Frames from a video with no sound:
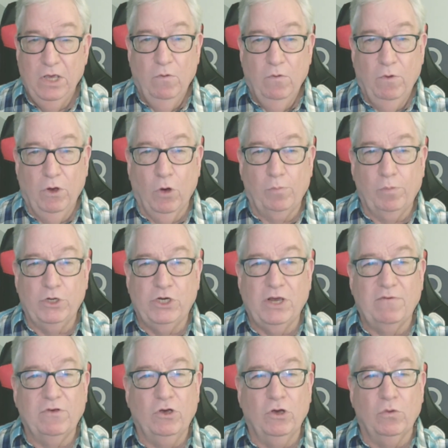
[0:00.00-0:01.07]
We hope that you have
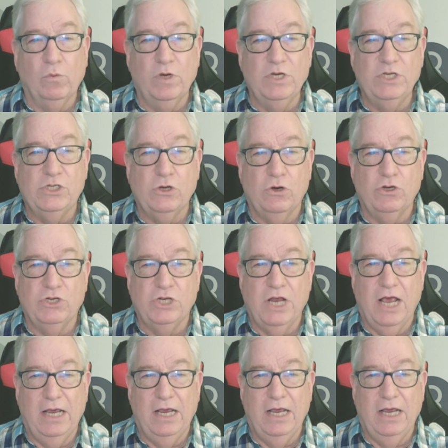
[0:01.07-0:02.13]
a good research
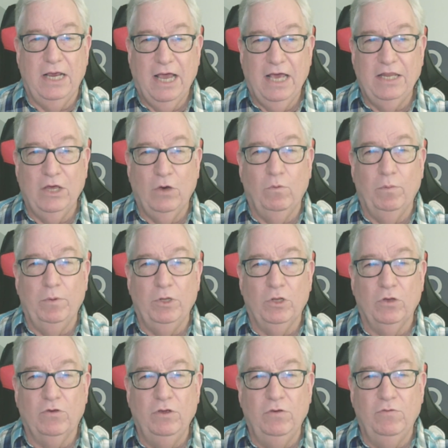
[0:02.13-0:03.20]
day and that we'll be
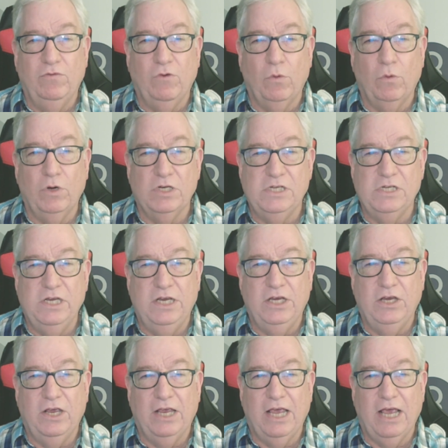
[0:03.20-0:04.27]
looking forward to seeing you
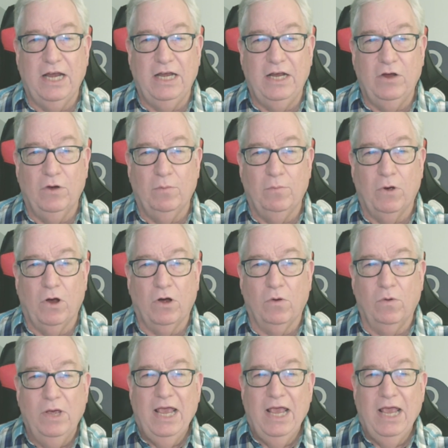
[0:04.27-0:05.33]
again here tomorrow.
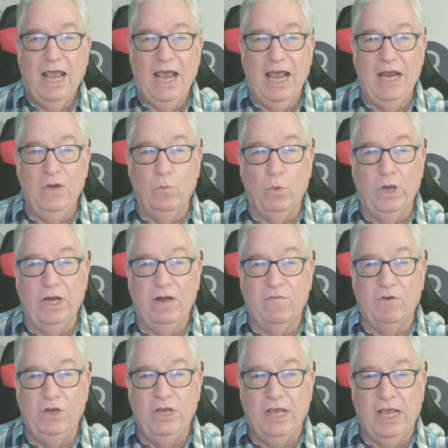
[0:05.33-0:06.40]
And whenever
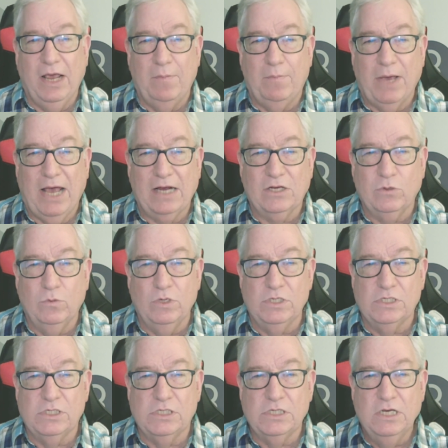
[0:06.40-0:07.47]
you get back to
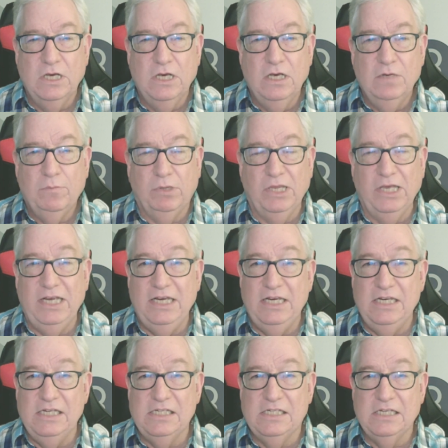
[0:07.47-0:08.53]
us,
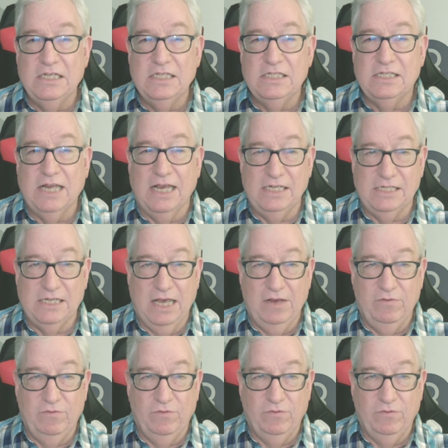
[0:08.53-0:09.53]
please stay safe.